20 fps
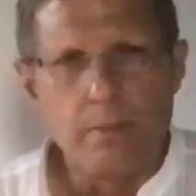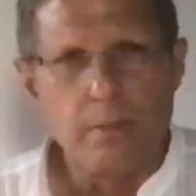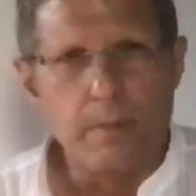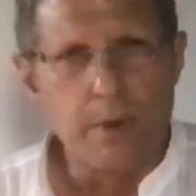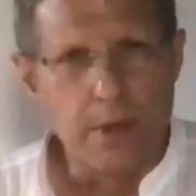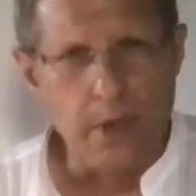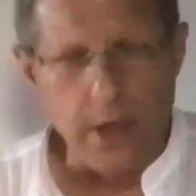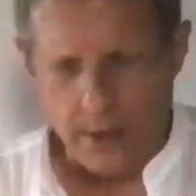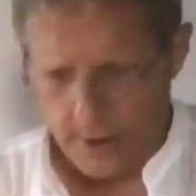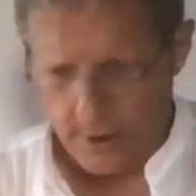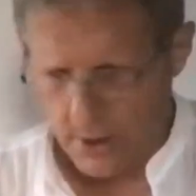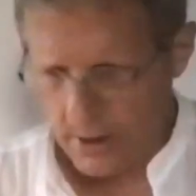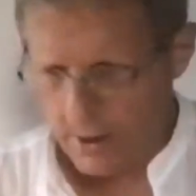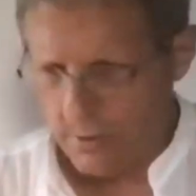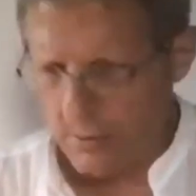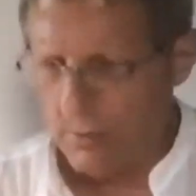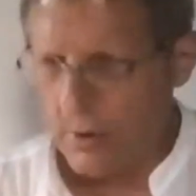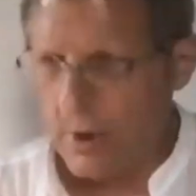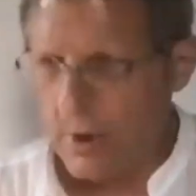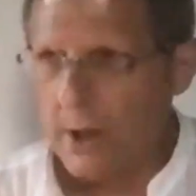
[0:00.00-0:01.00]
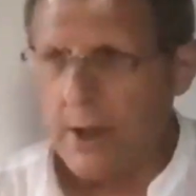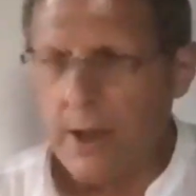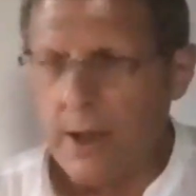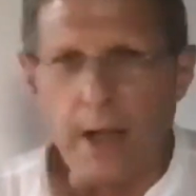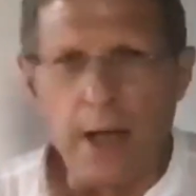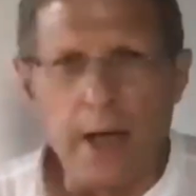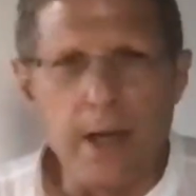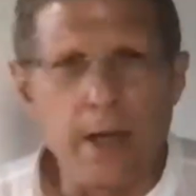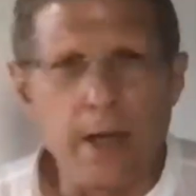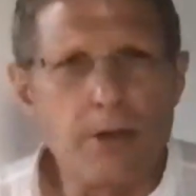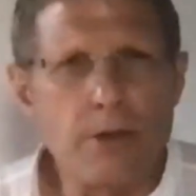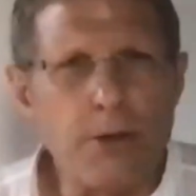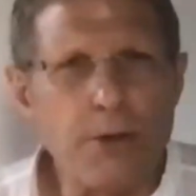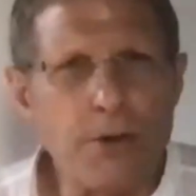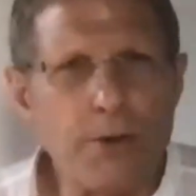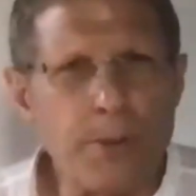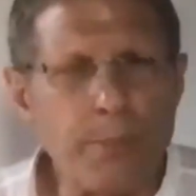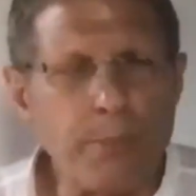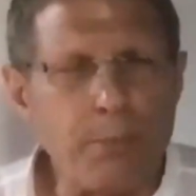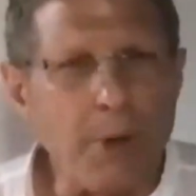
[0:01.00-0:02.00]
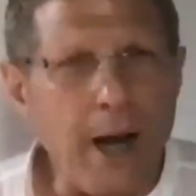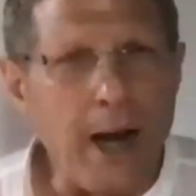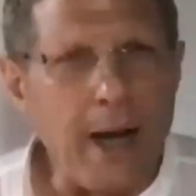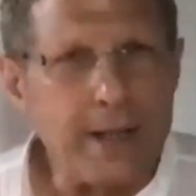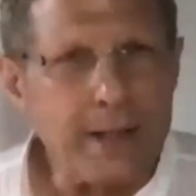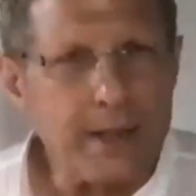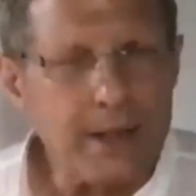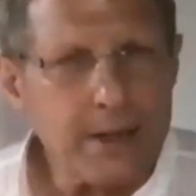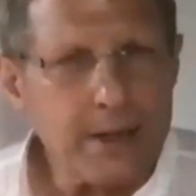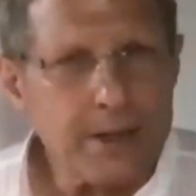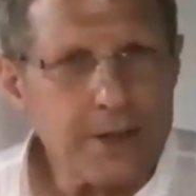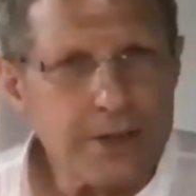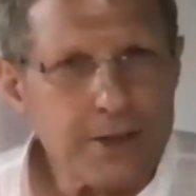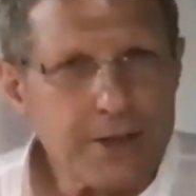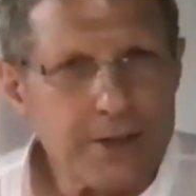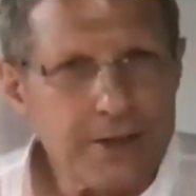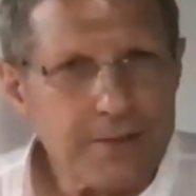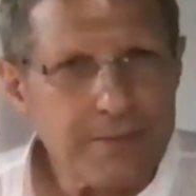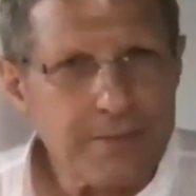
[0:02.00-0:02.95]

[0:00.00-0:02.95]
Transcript: Does it really hinder the practice?